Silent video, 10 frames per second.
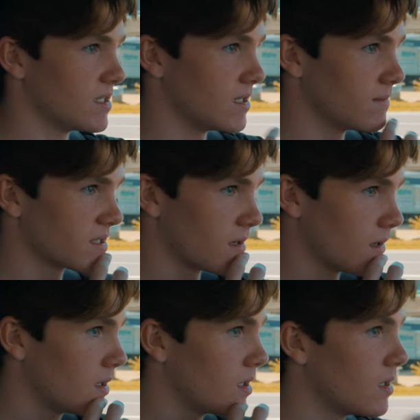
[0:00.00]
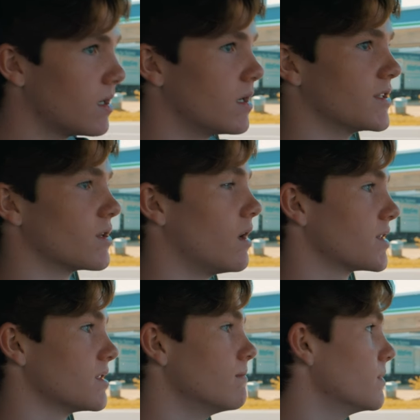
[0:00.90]
team, so it's
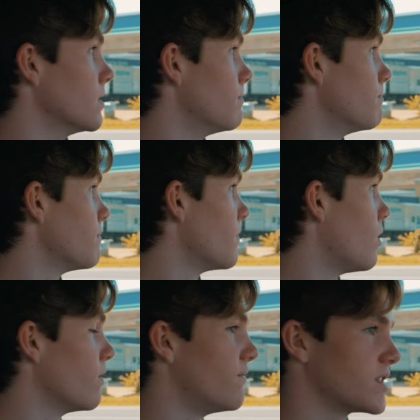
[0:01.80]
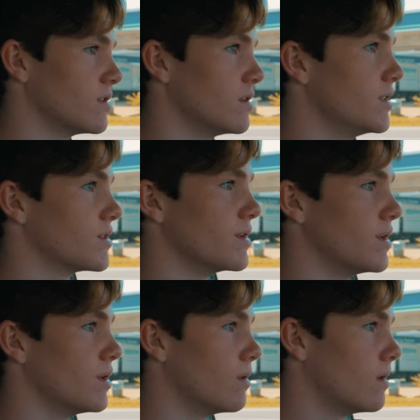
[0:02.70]
awesome. The, all the facilities are
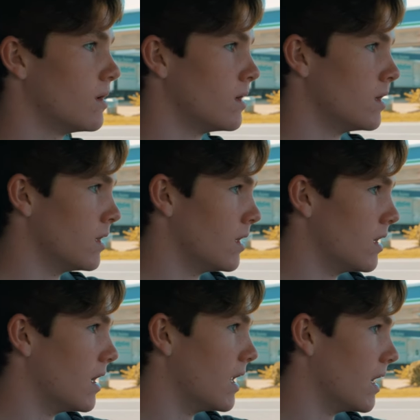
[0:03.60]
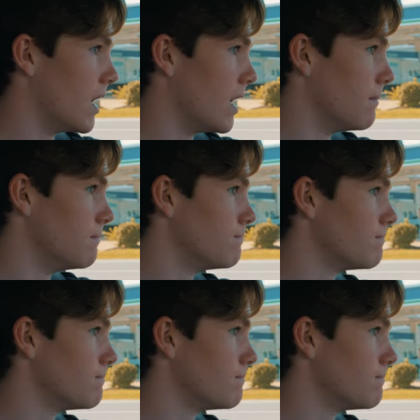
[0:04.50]
new, and um,